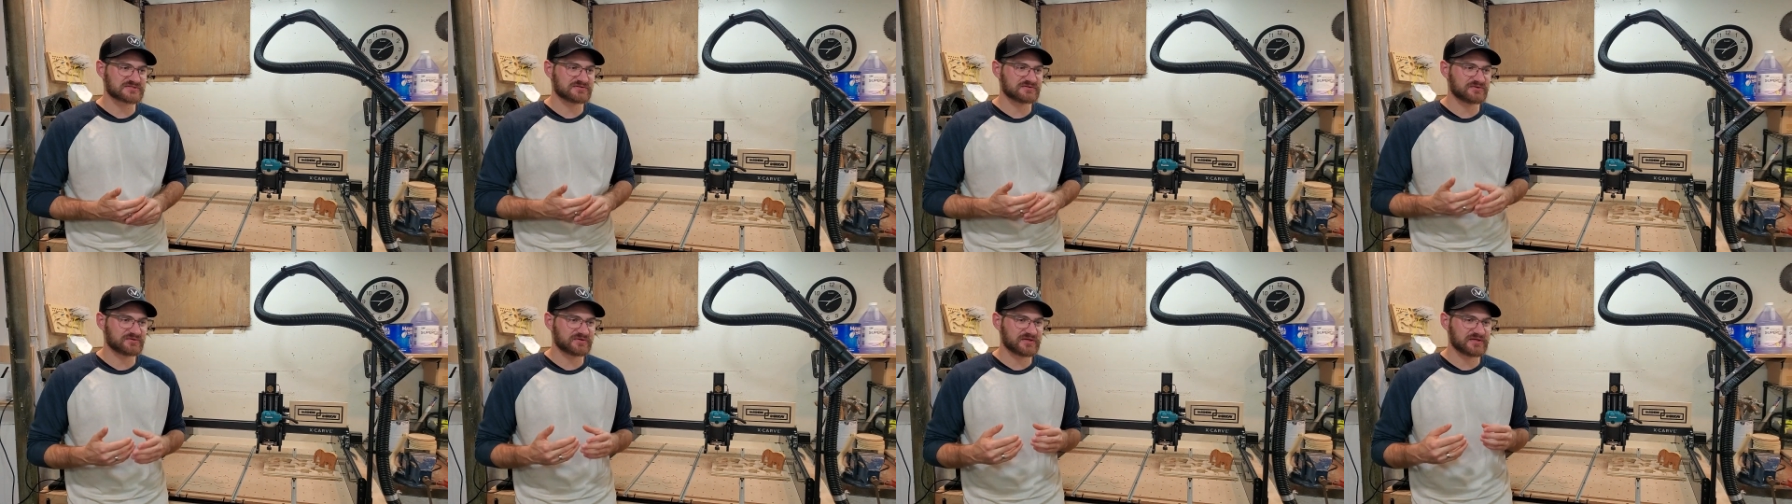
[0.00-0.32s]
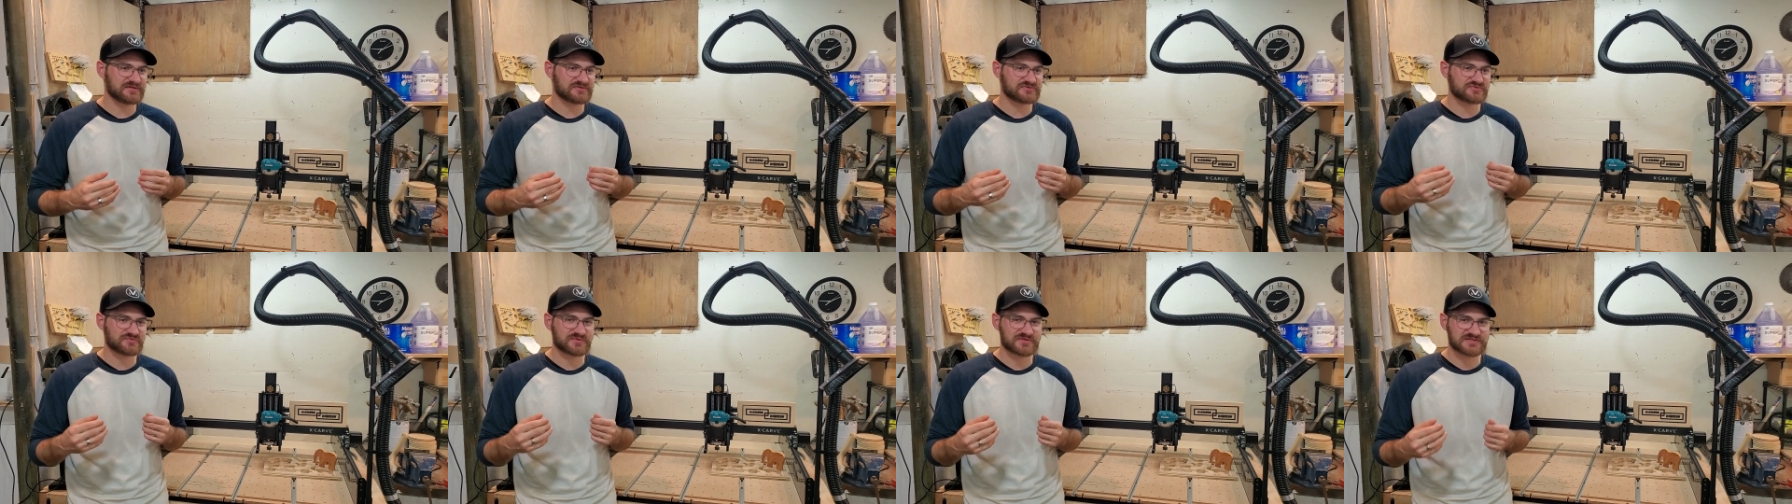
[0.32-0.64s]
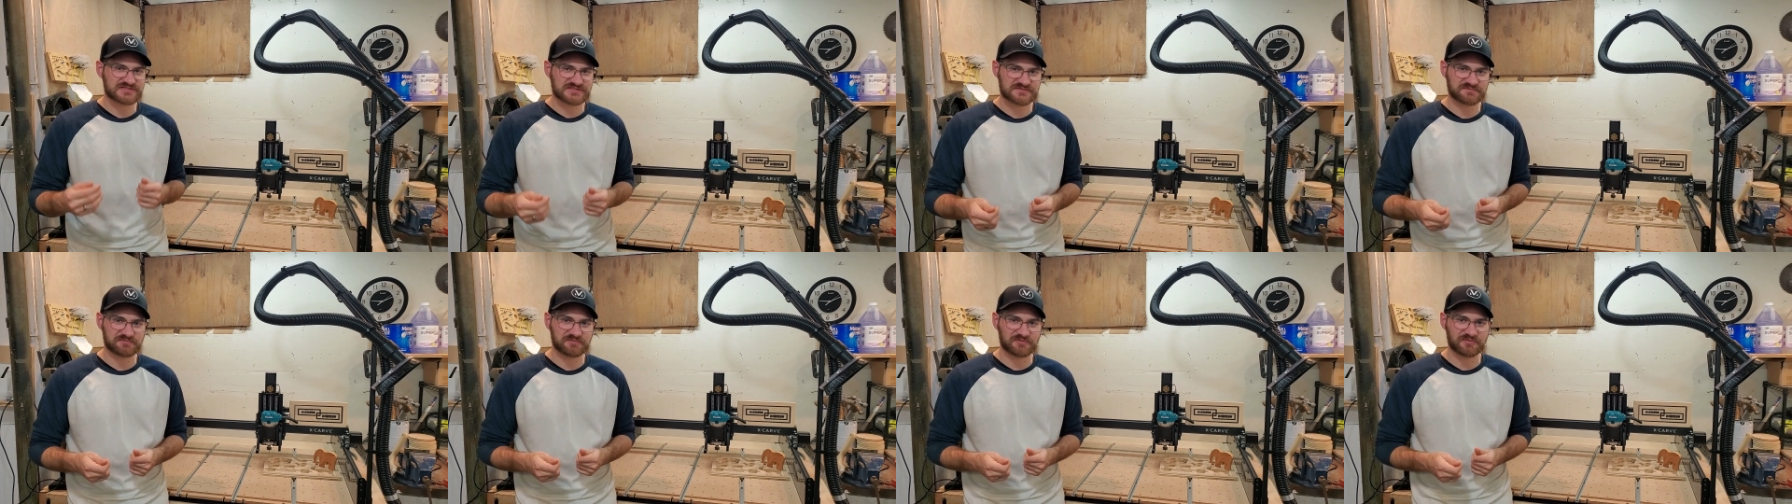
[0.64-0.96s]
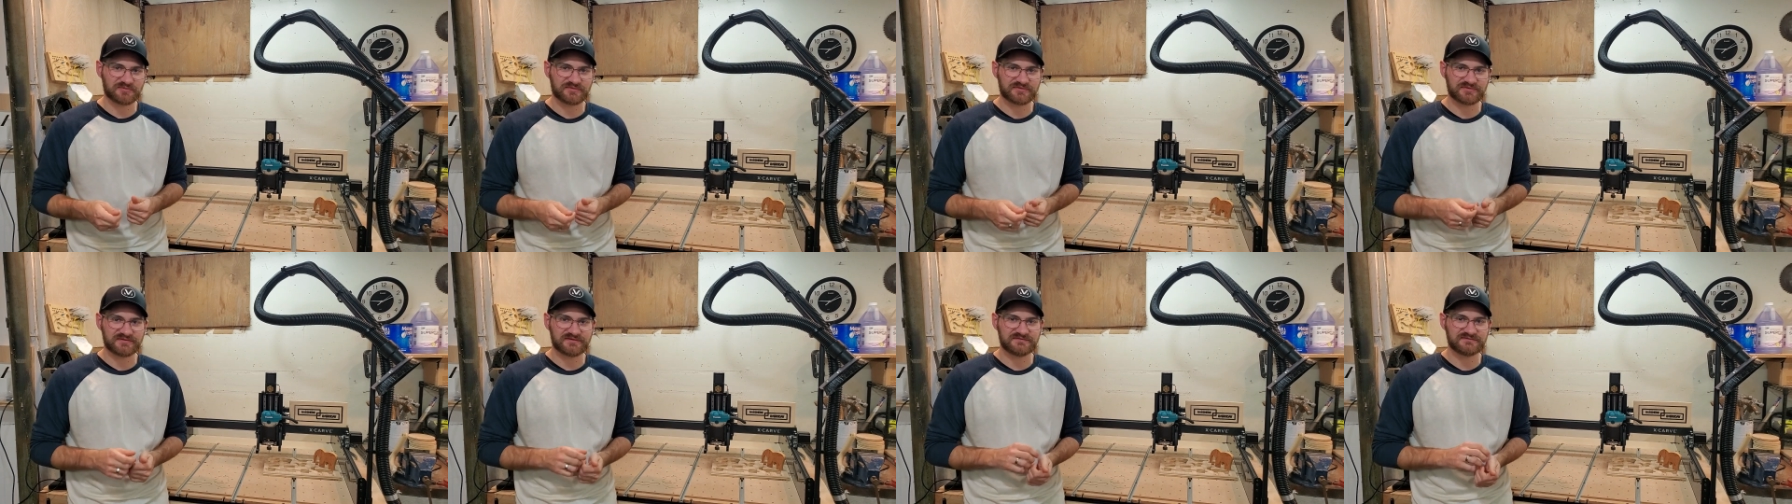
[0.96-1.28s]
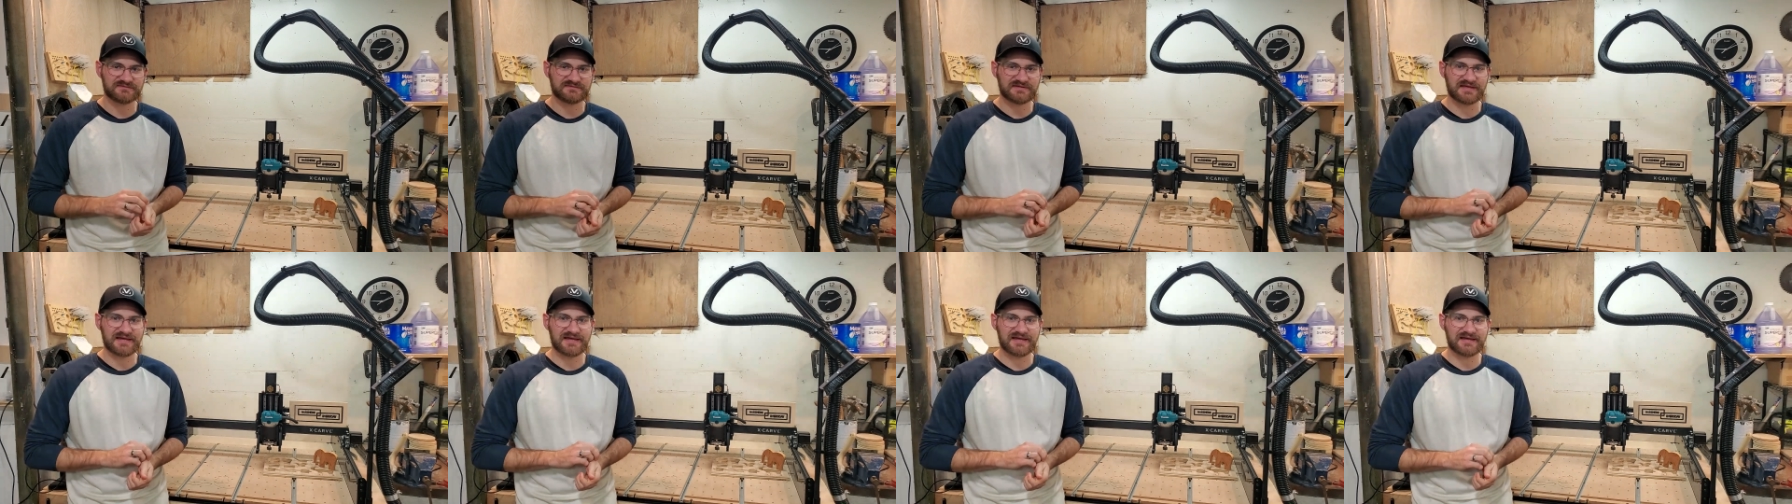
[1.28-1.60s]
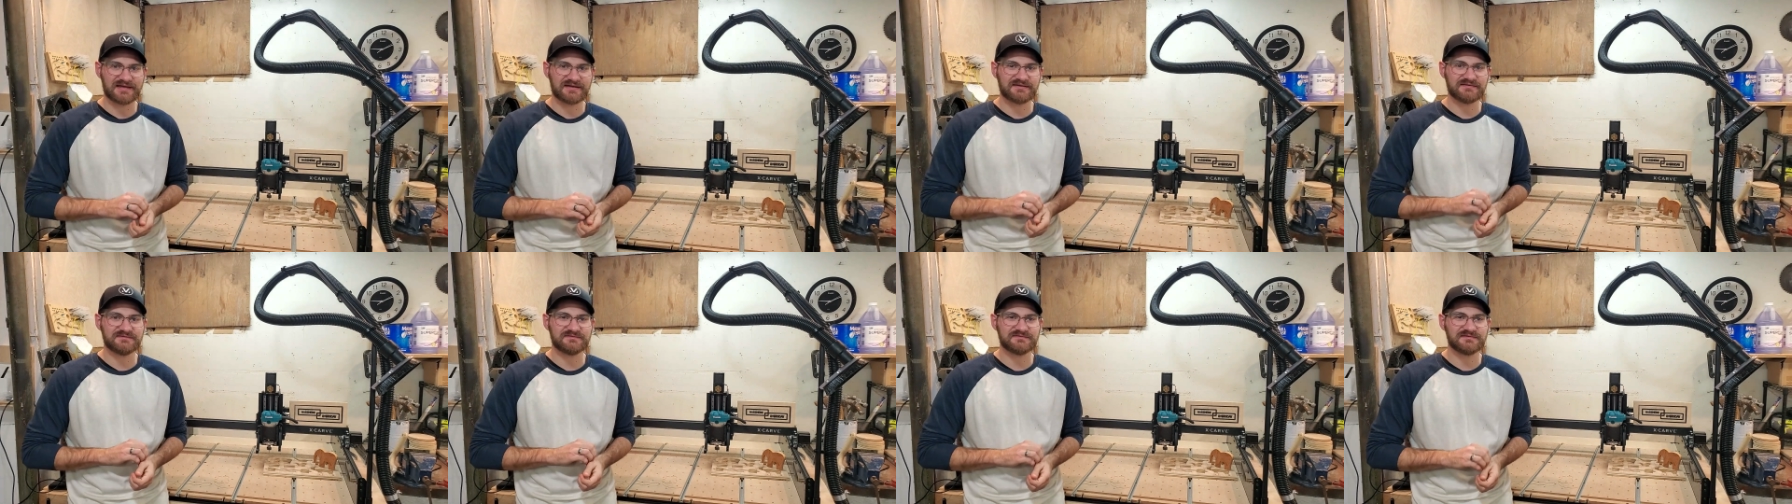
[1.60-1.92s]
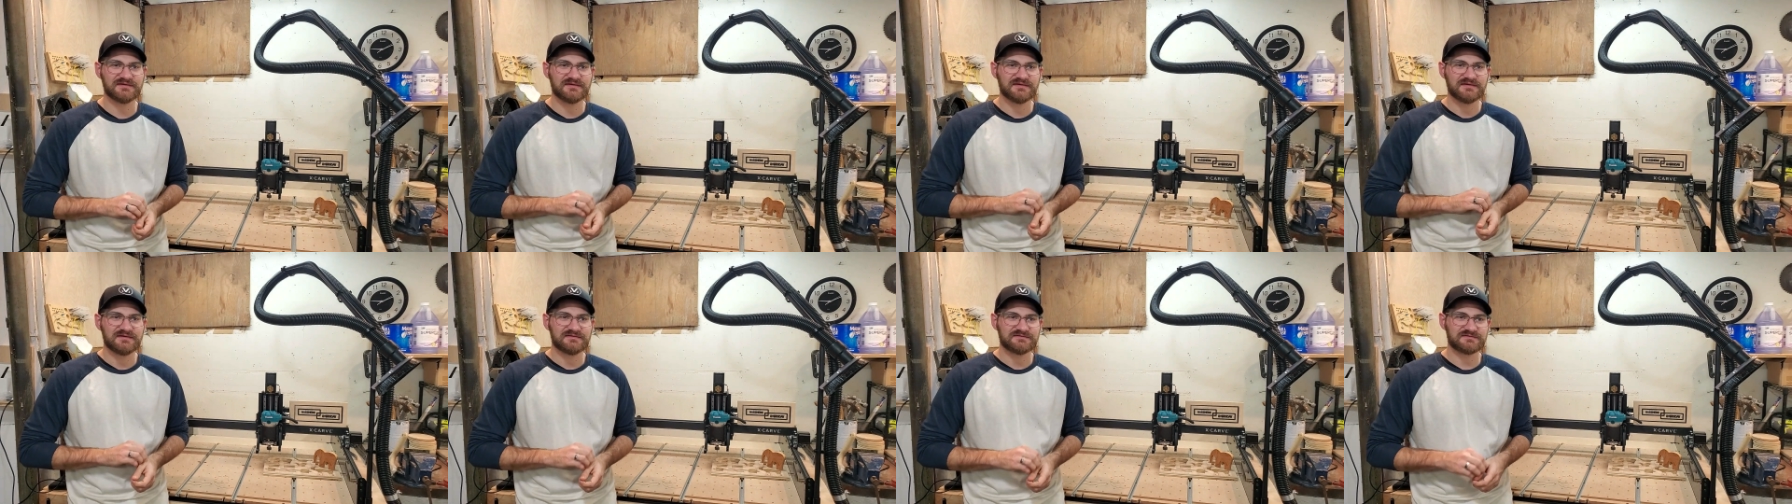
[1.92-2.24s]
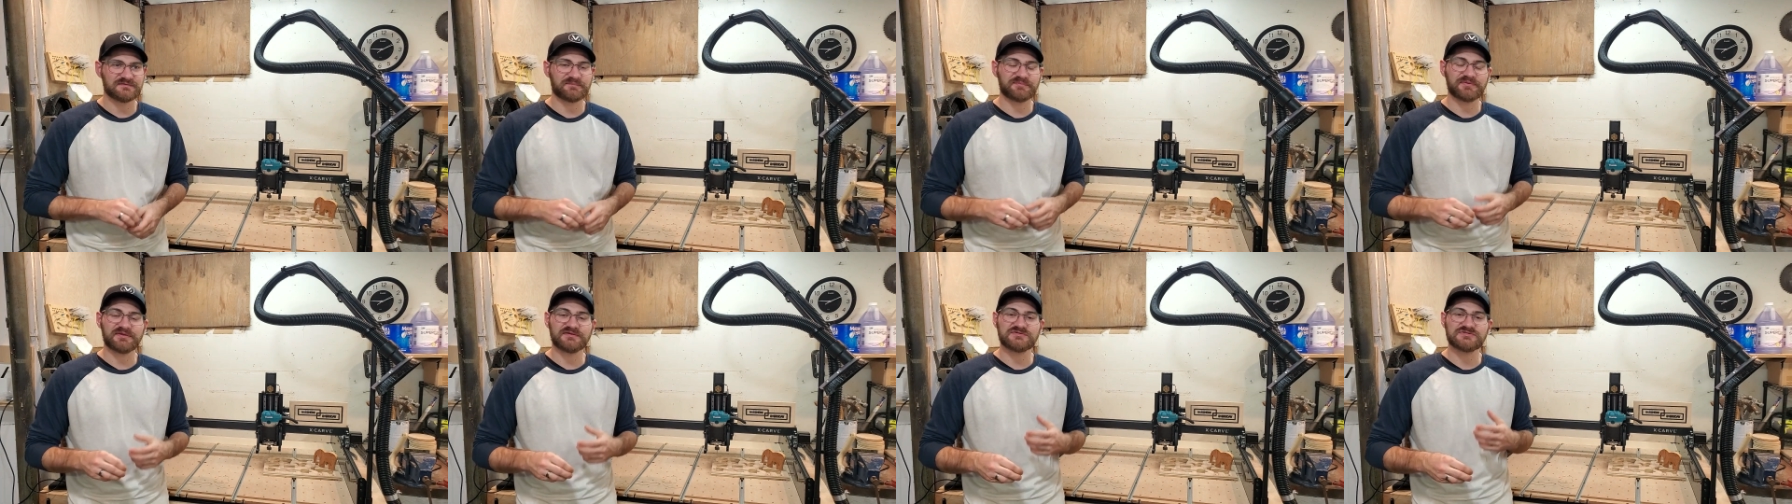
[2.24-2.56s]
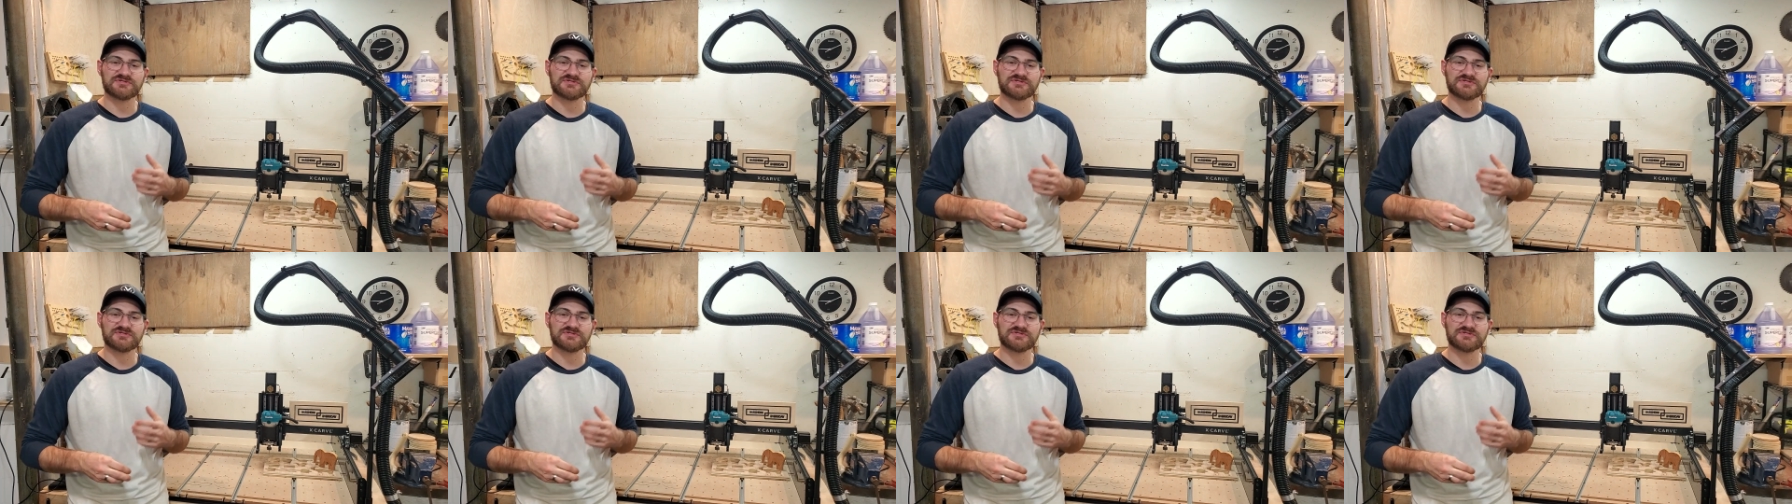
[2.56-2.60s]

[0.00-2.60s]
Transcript: looking to explore this as something